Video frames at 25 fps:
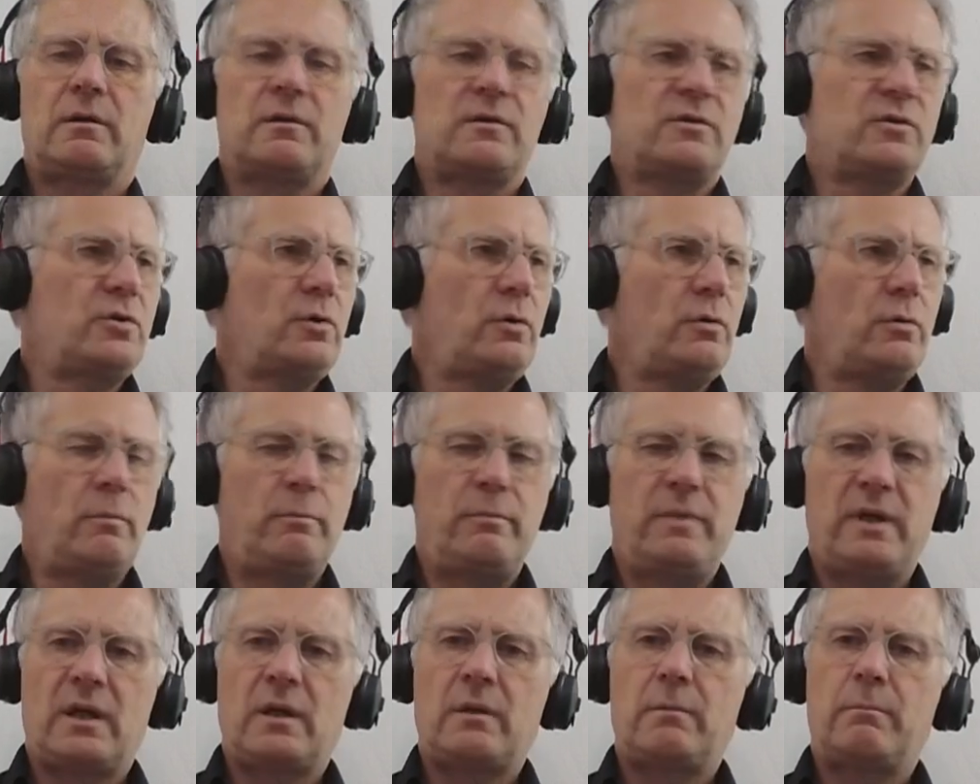Two
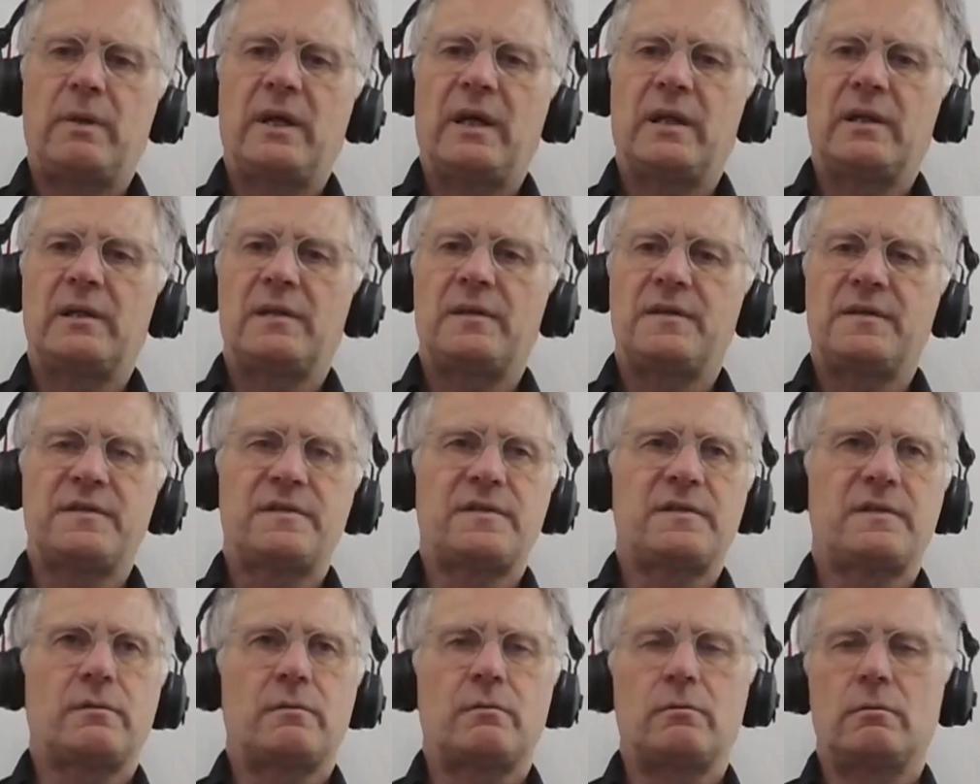big
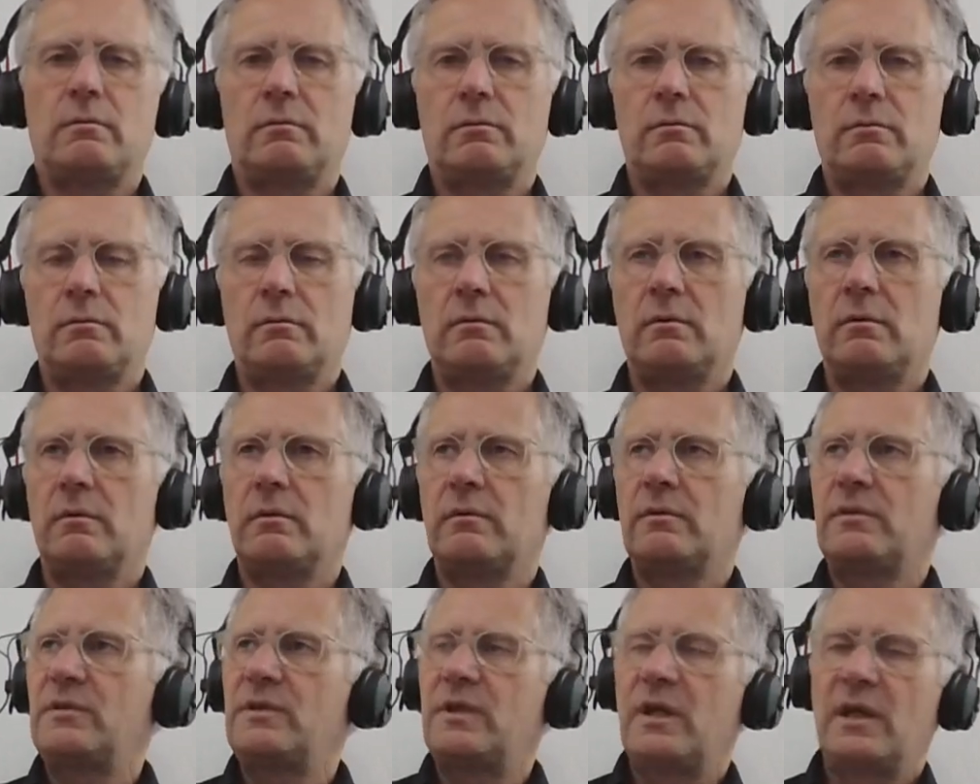pedals,
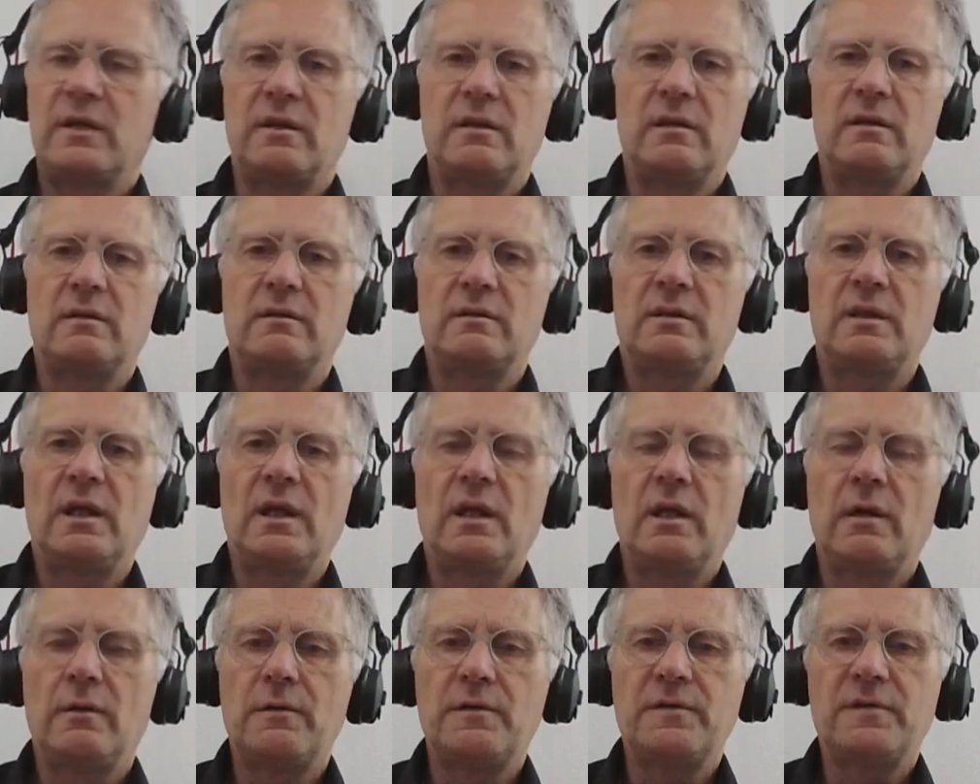10
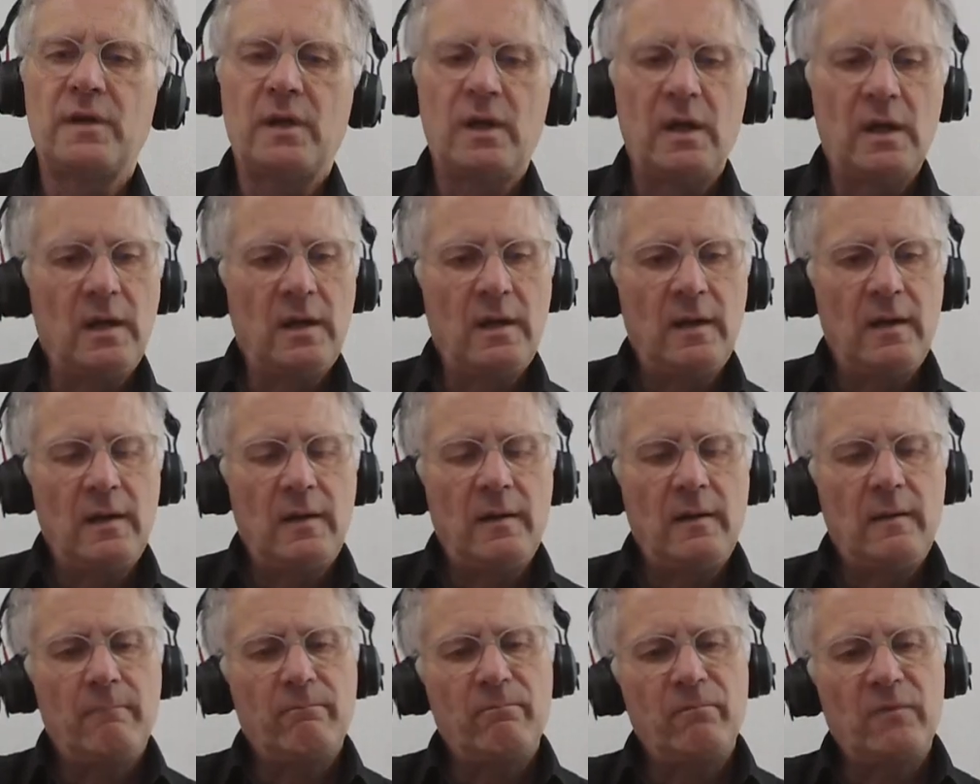kilos,
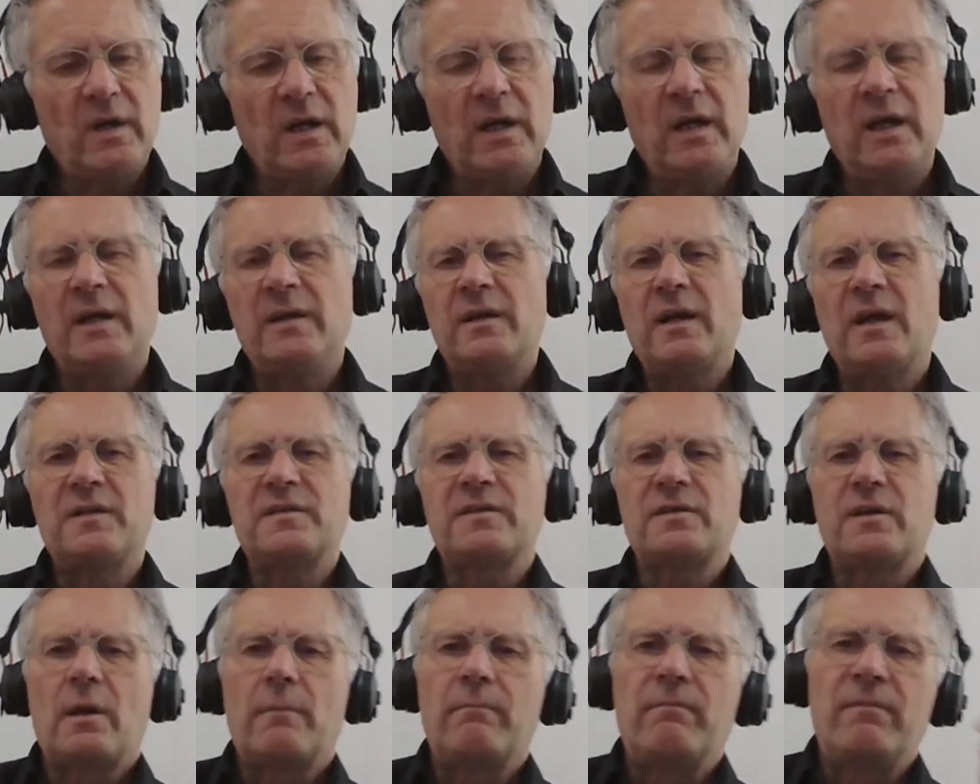and I
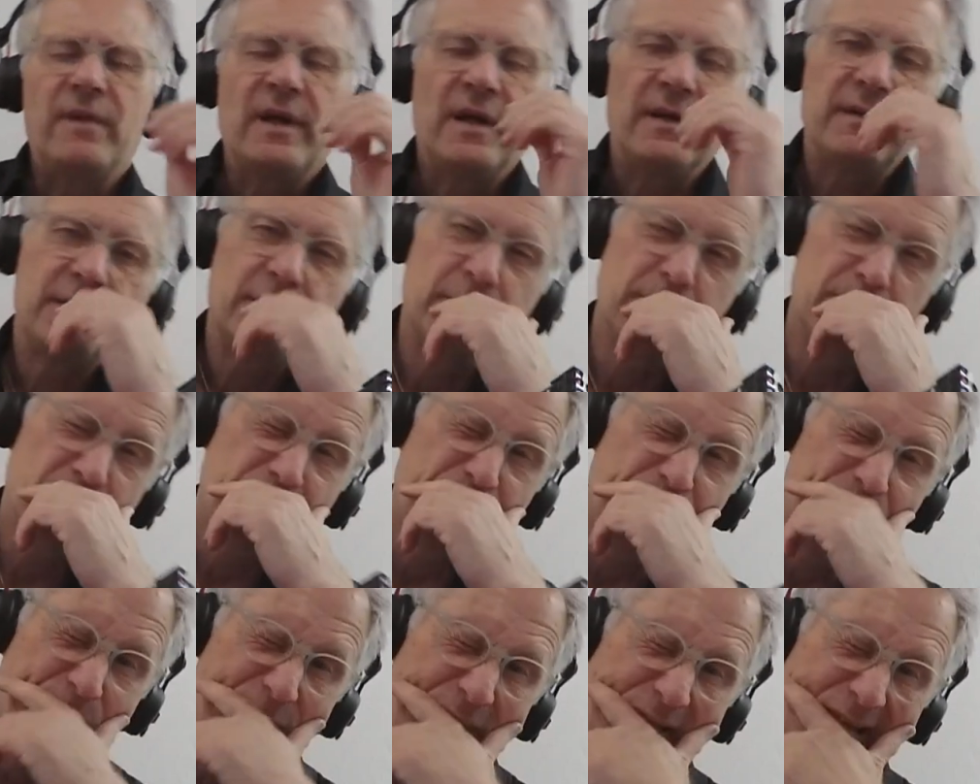stopped that.
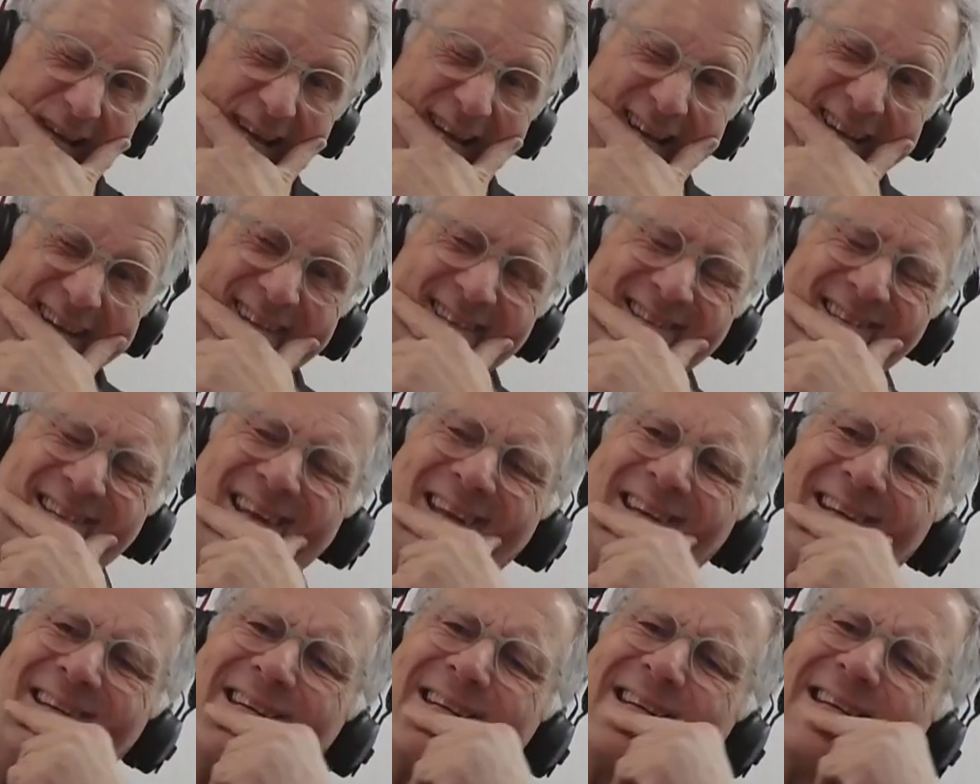And
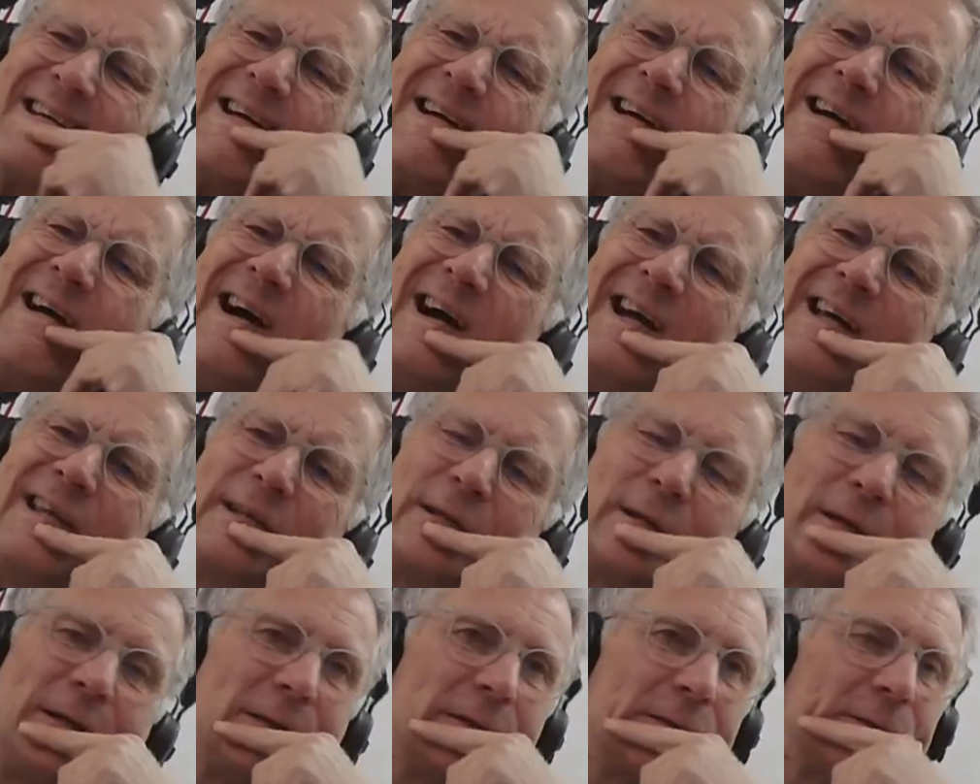then I
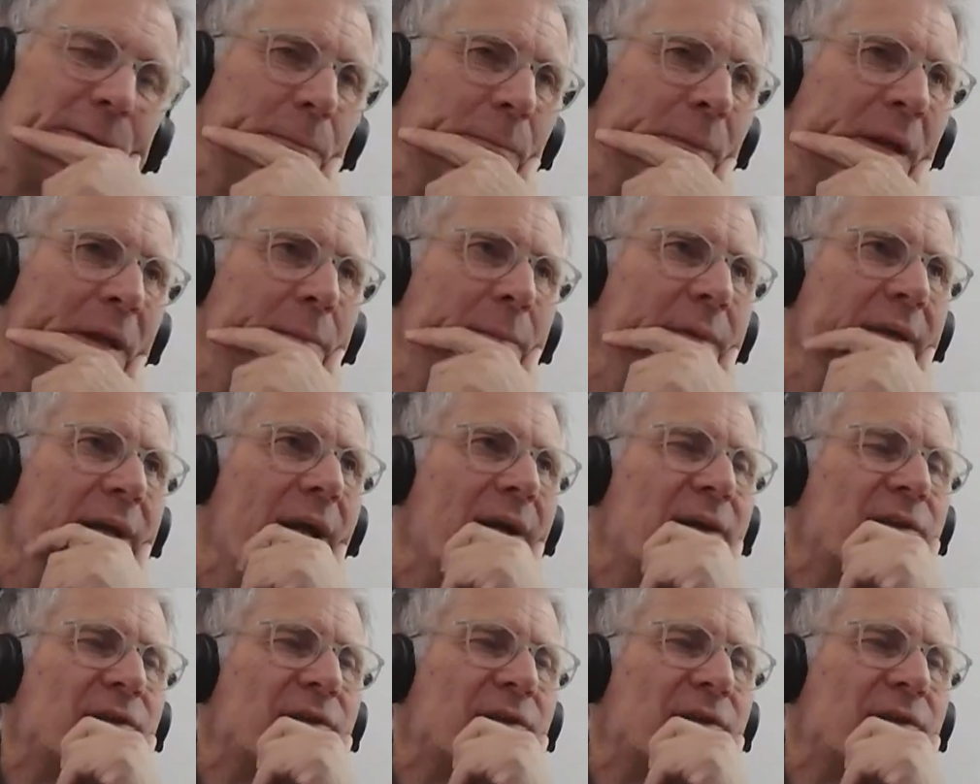thought maybe I